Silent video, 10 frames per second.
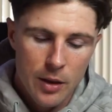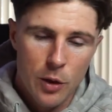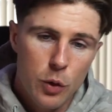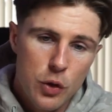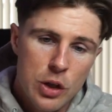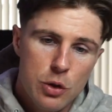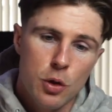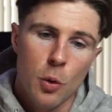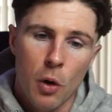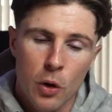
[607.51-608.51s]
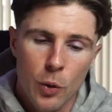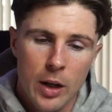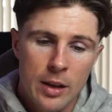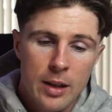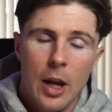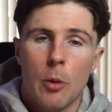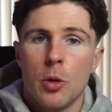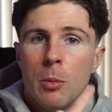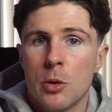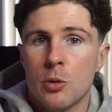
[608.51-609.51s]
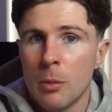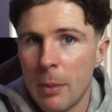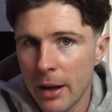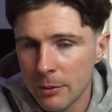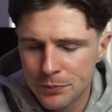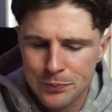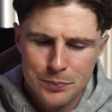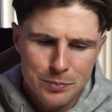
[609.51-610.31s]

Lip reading: the nutrients that you want going in to help your muscles repair,